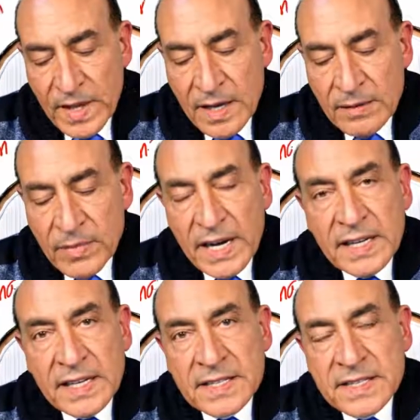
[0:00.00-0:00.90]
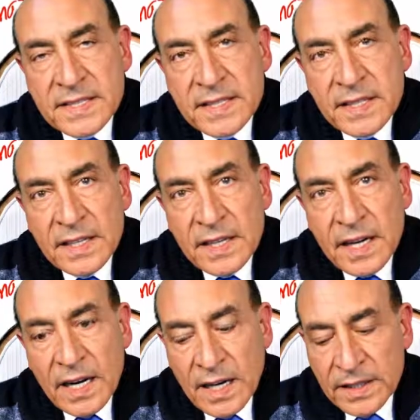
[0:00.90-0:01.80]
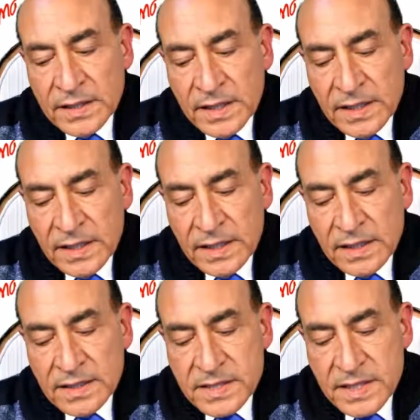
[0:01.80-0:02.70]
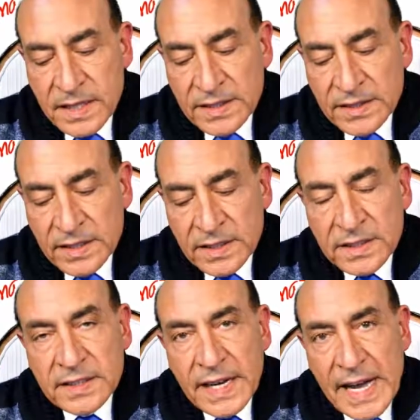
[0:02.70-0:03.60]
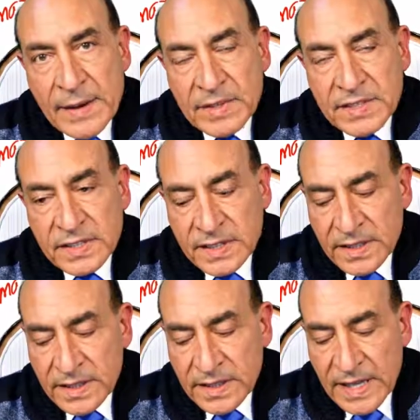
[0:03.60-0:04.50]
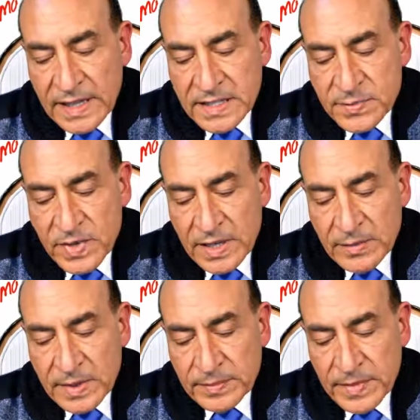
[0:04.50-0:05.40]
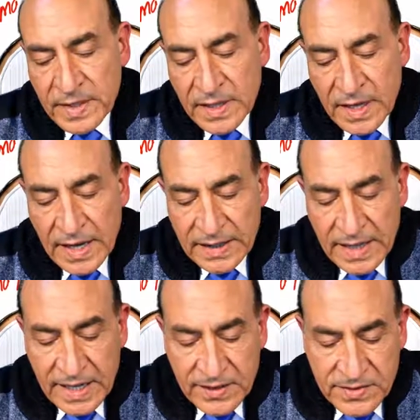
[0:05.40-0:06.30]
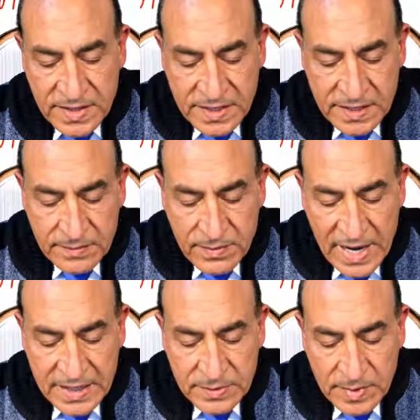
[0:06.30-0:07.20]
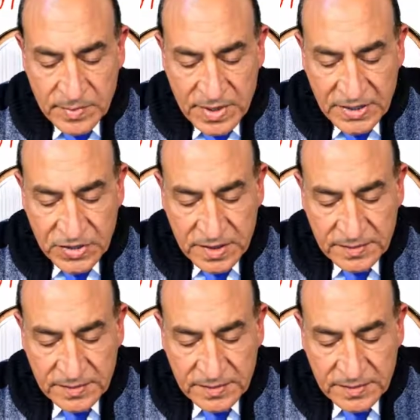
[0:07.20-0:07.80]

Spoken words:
minus the cylinder diameter, that is minimum, and that gives us maximum pressure.